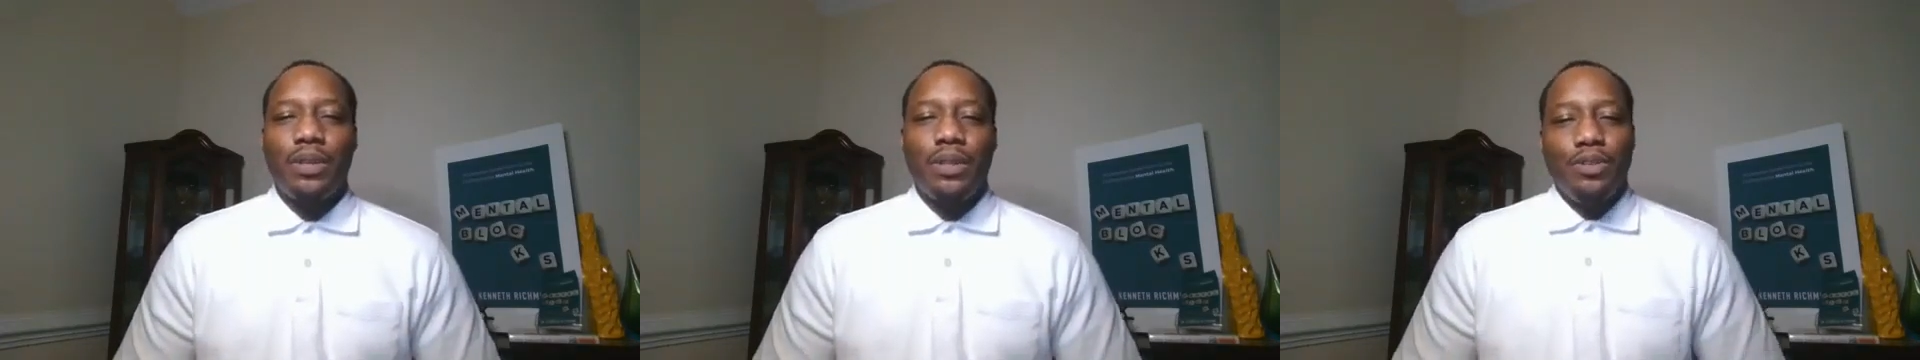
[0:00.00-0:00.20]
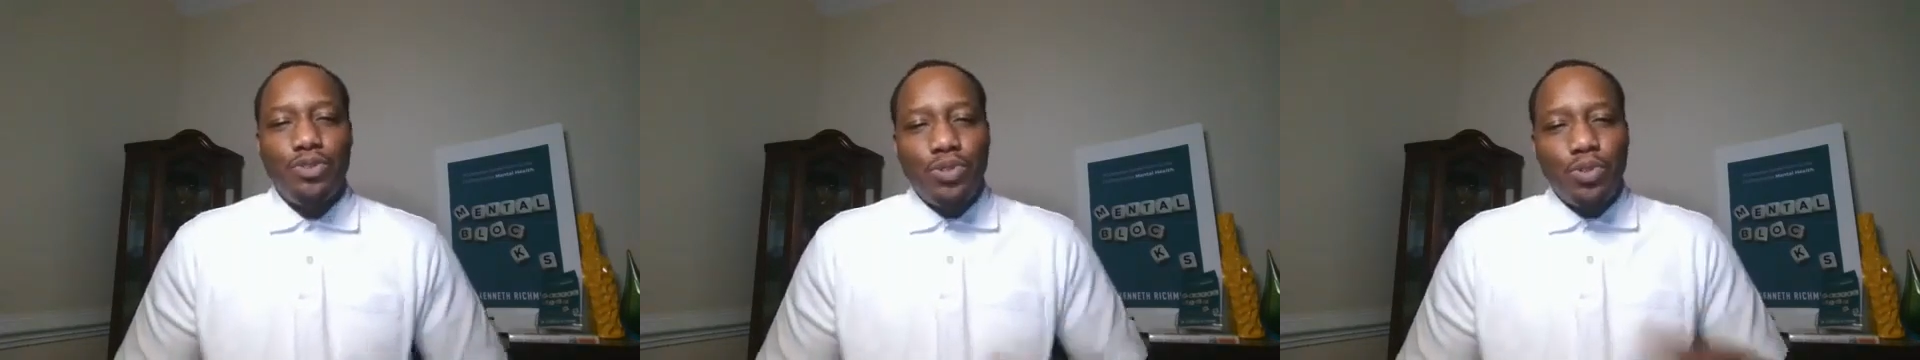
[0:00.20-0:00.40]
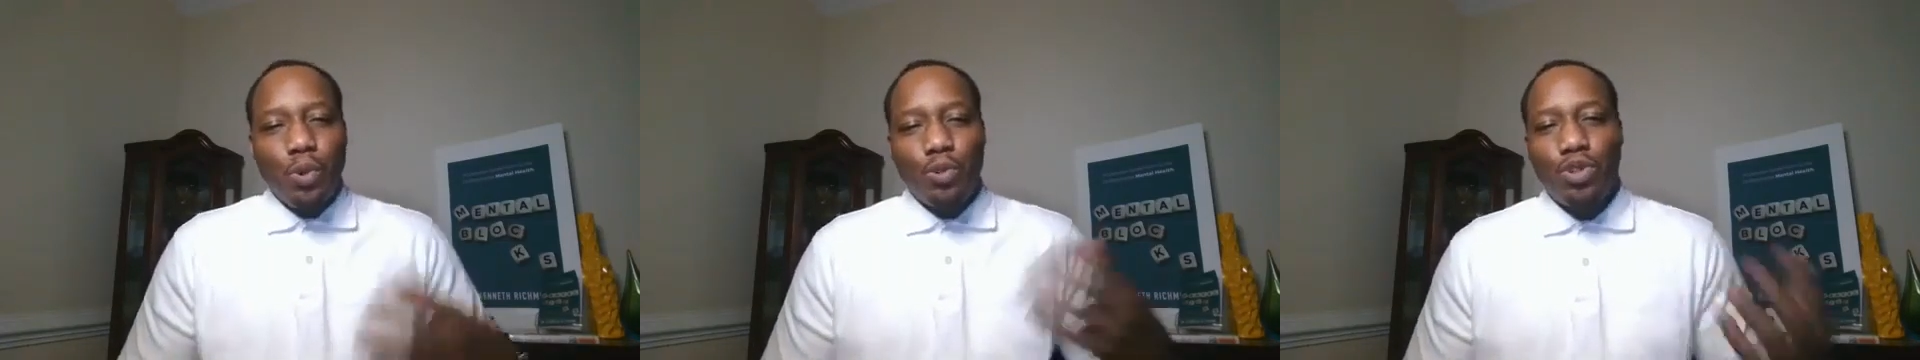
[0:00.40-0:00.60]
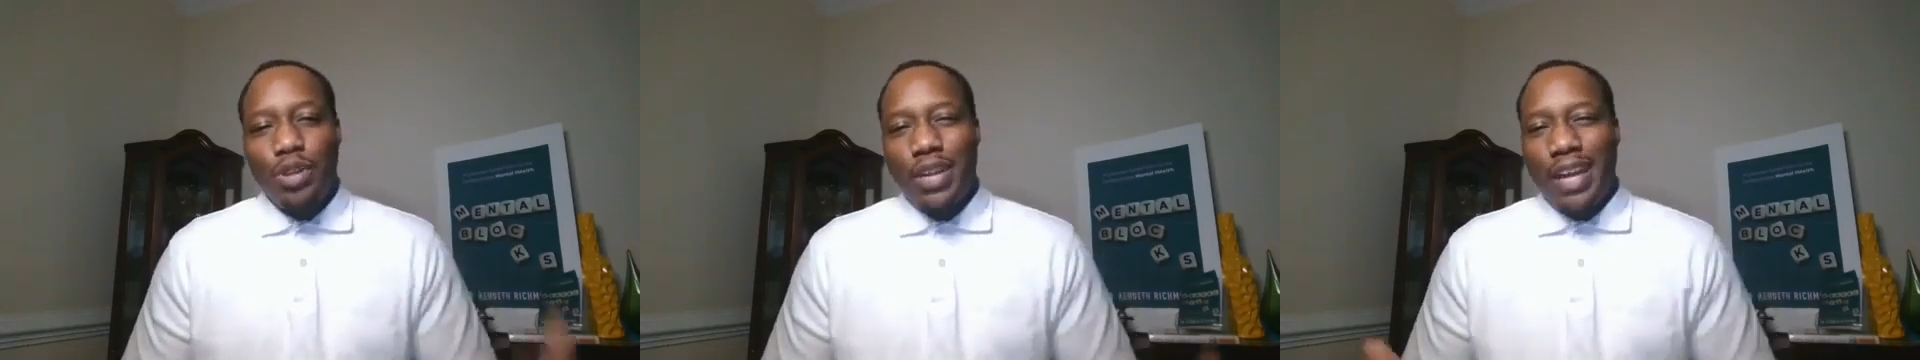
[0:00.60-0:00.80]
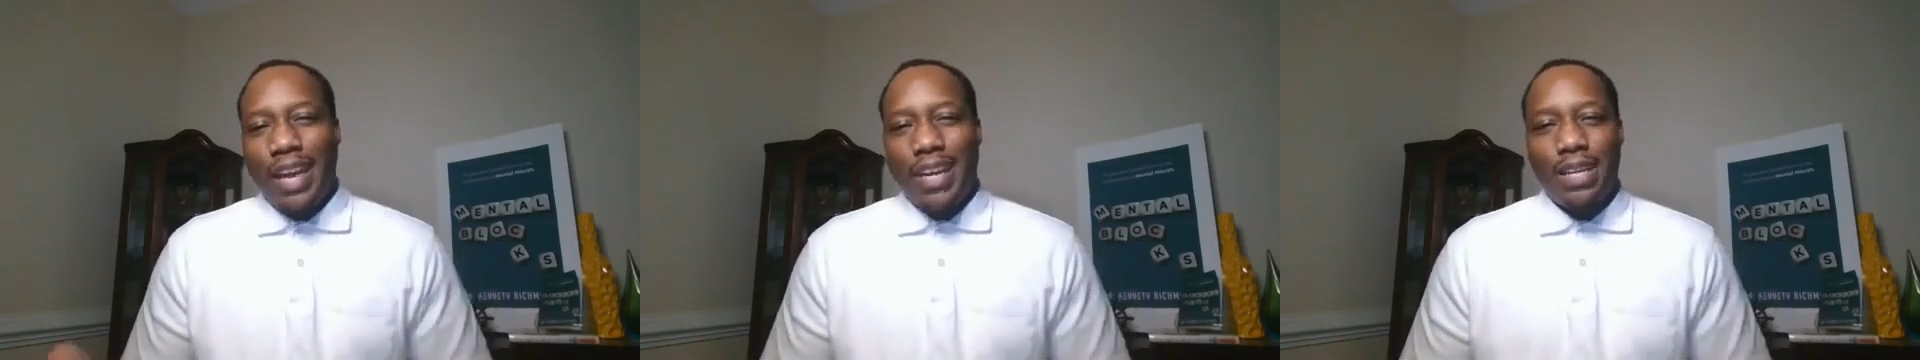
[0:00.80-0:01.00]
social
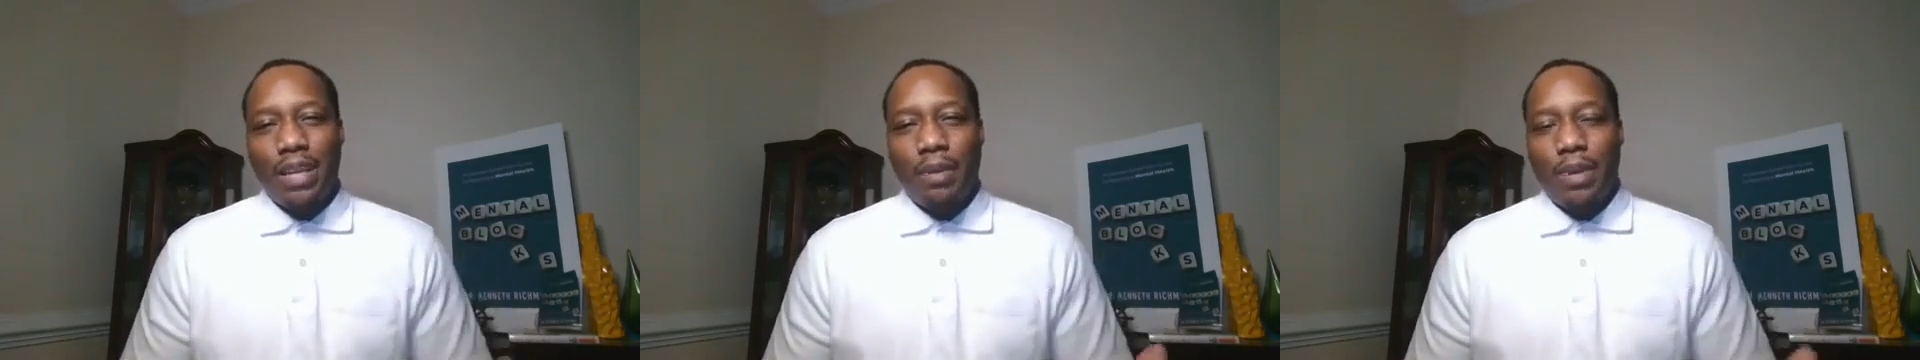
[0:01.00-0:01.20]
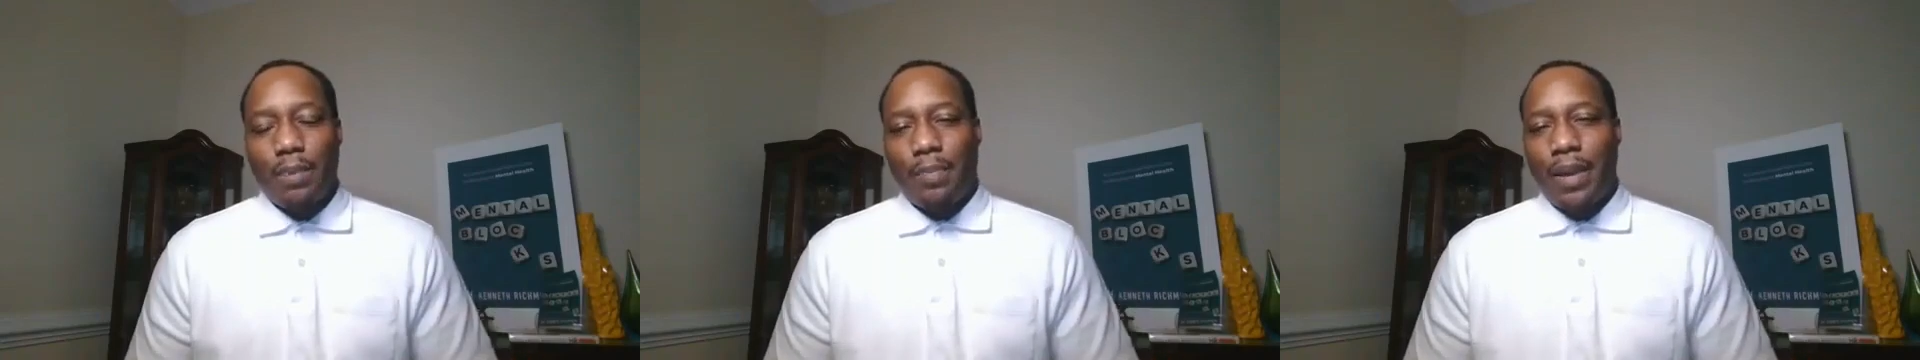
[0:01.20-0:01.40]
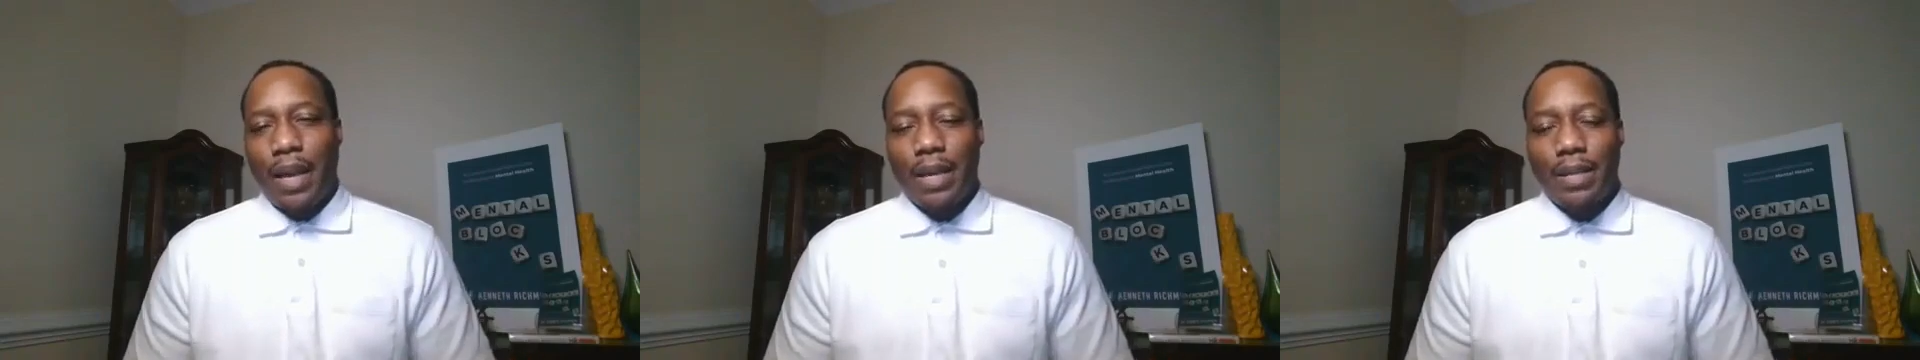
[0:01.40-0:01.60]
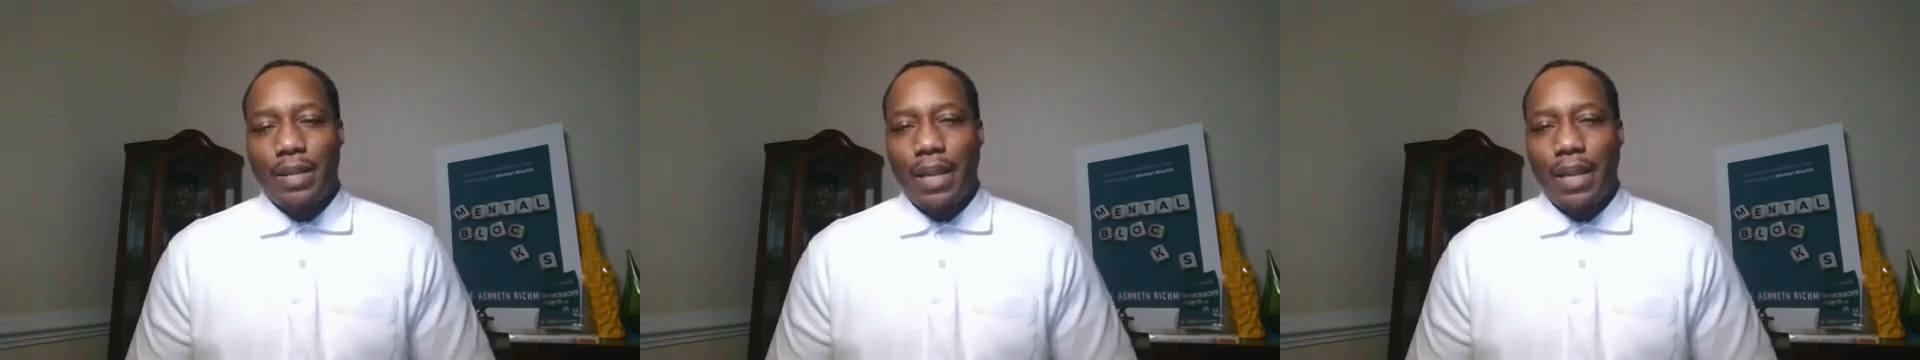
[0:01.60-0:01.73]
and economic planning.